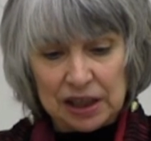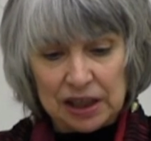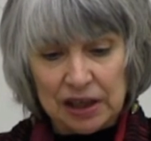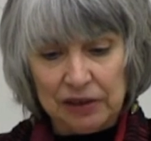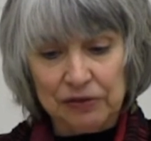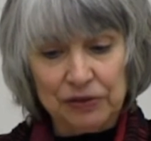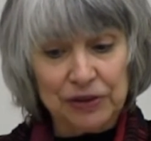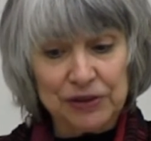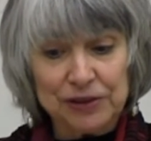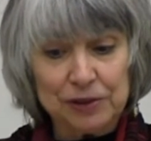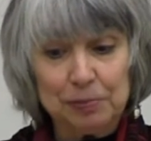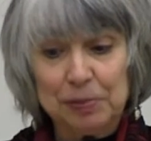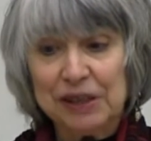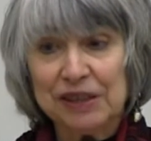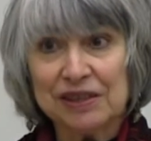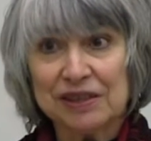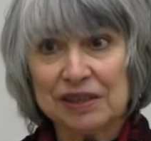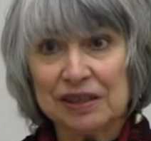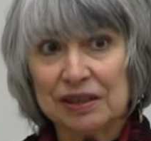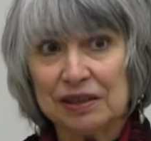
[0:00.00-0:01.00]
of the
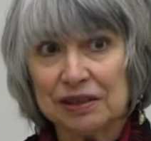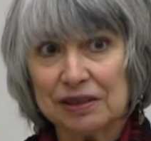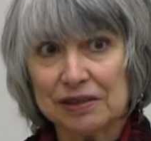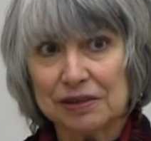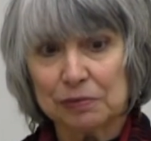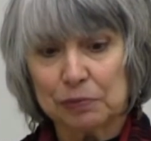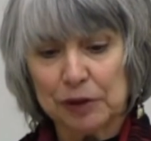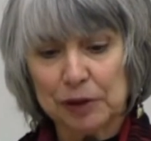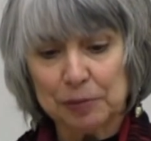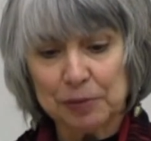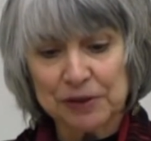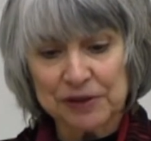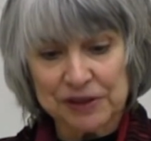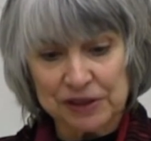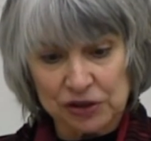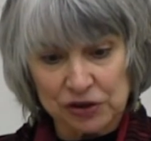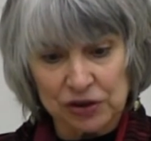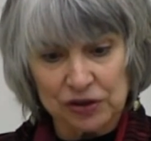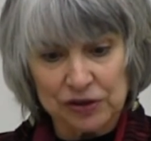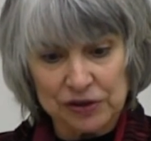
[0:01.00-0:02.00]
species,
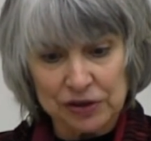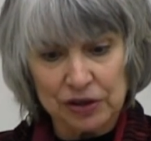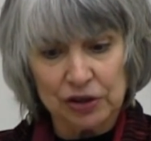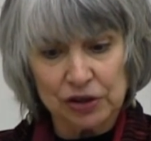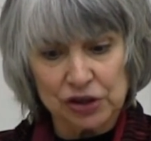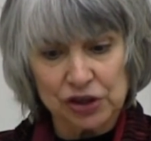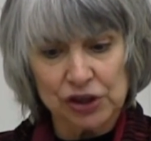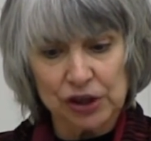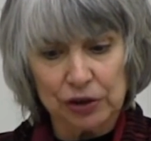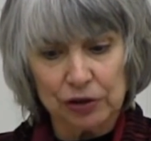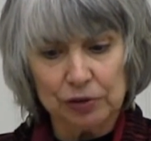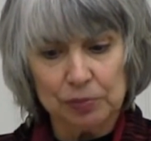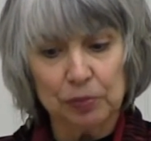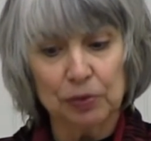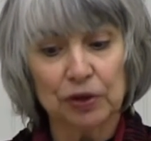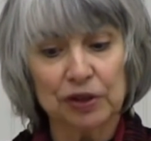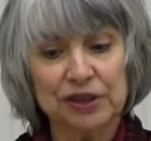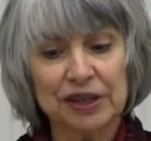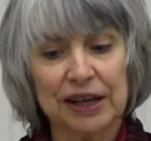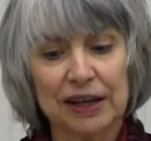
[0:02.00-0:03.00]
repositions our shared
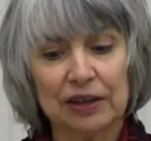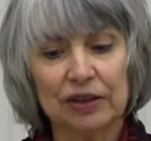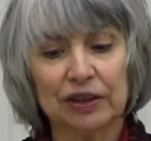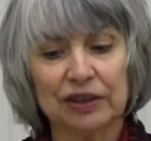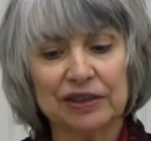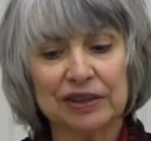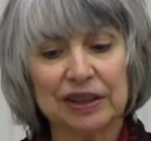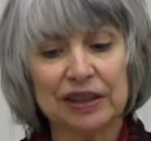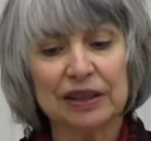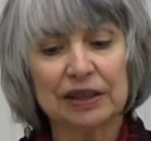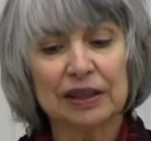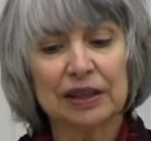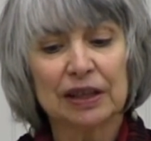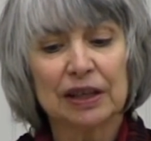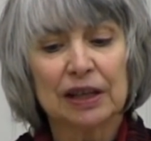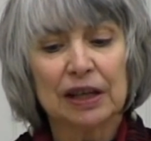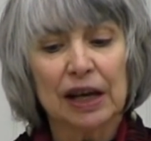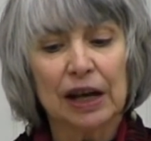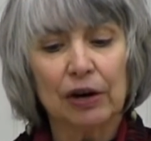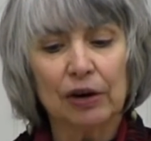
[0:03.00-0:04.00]
mortality,
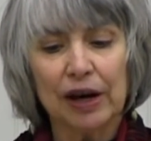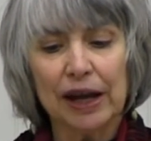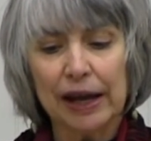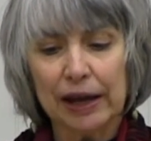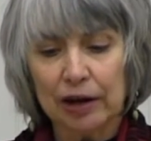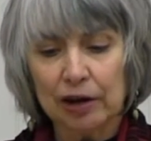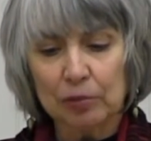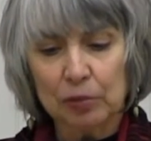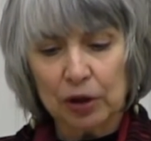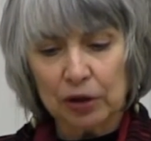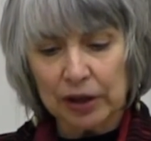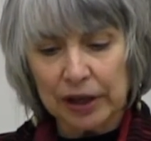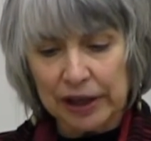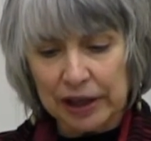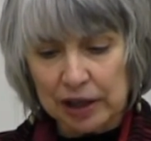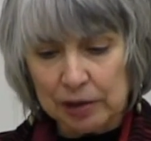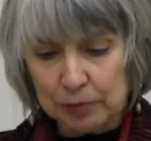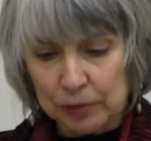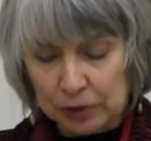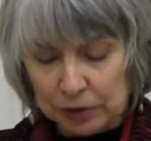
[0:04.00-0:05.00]
our animal,
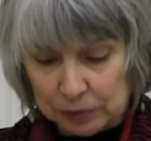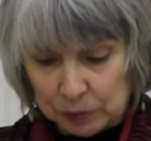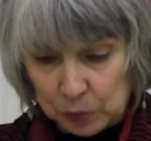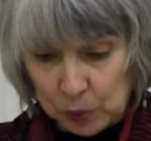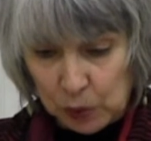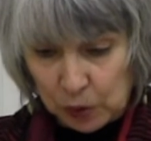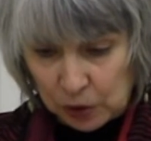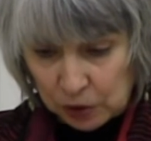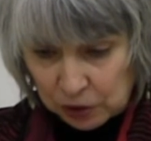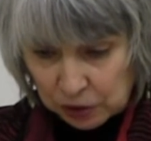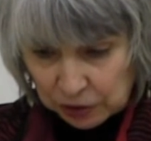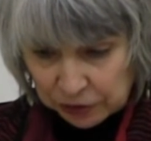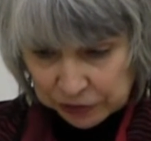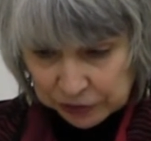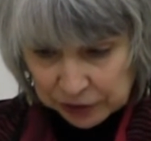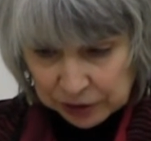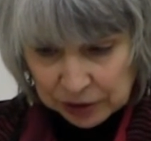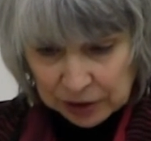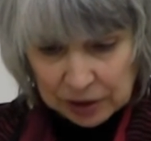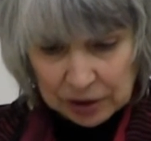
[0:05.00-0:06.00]
animate world,
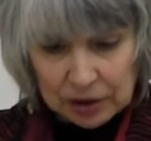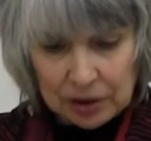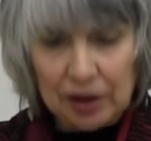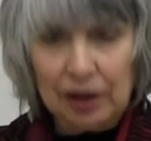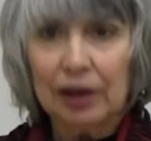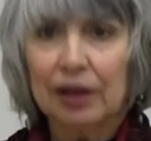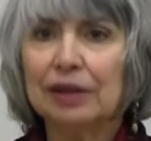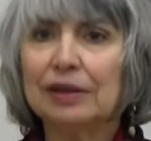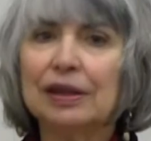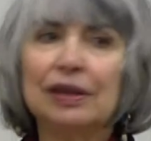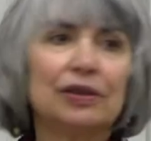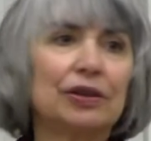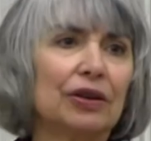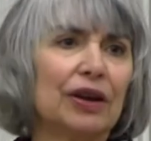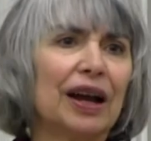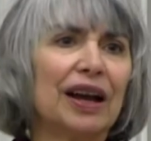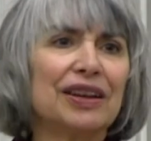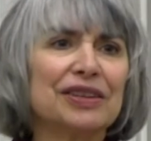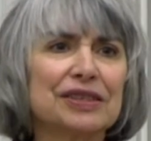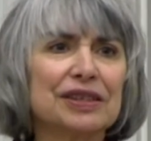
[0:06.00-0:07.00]

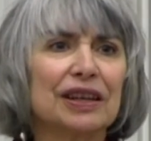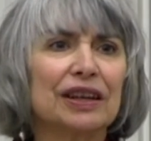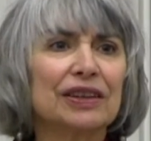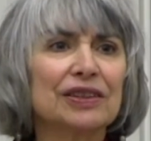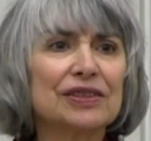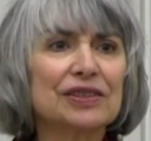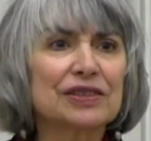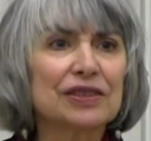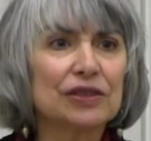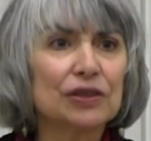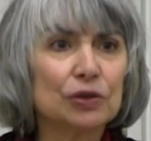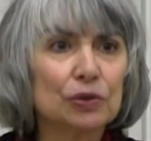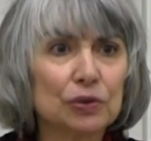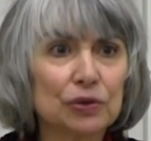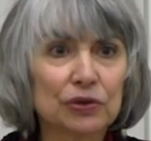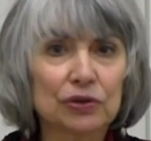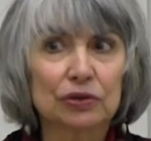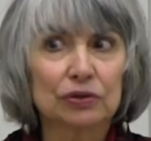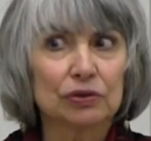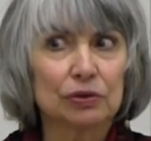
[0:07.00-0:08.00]
neither as
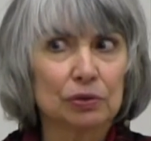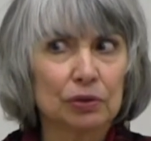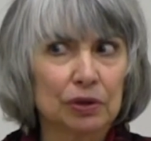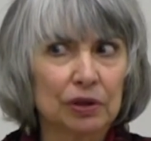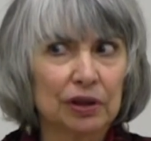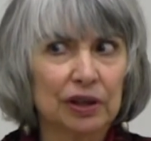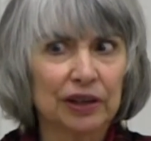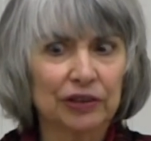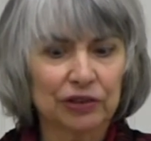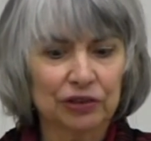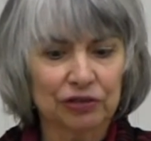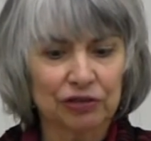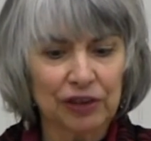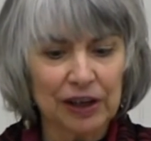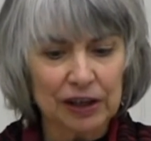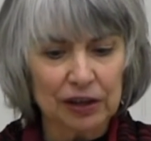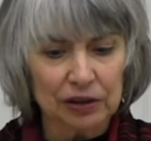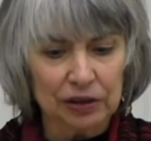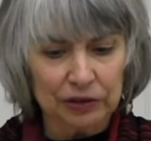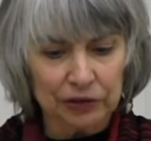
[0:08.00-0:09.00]
excuse nor as
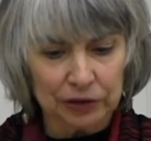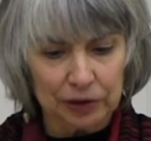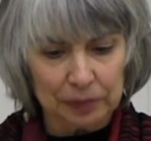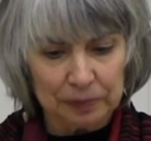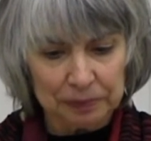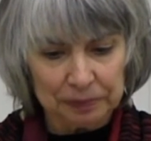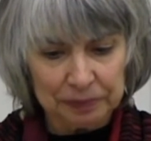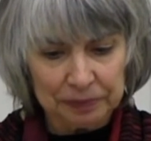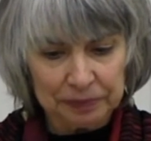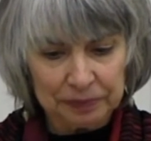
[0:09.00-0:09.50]
fatalism.